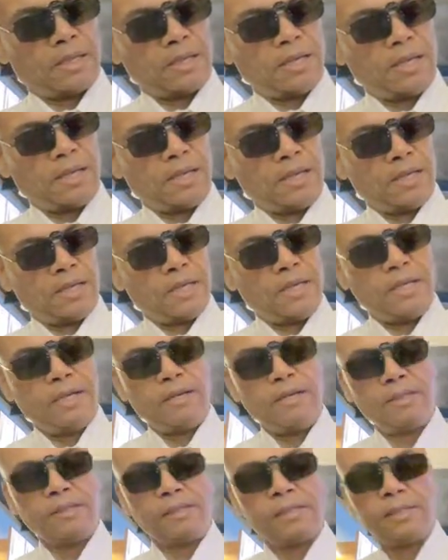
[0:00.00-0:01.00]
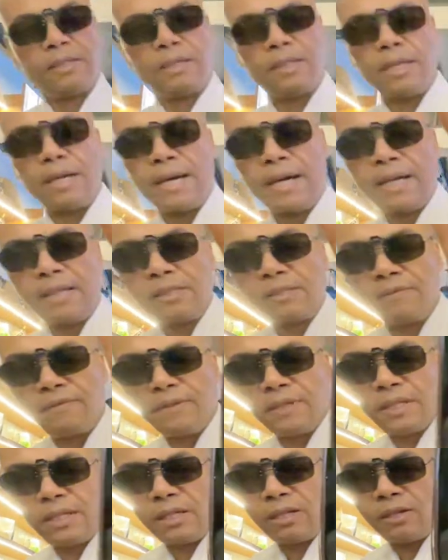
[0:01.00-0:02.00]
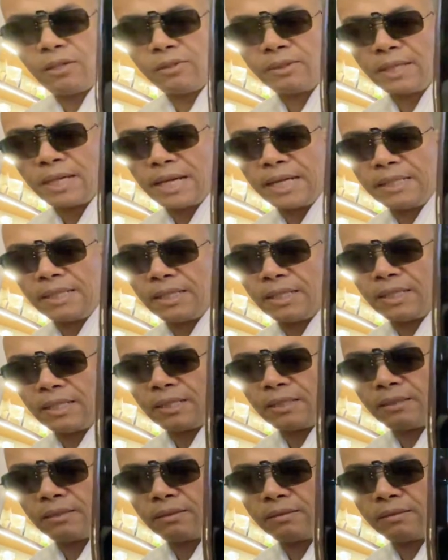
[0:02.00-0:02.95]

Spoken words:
And here's the last video that I did.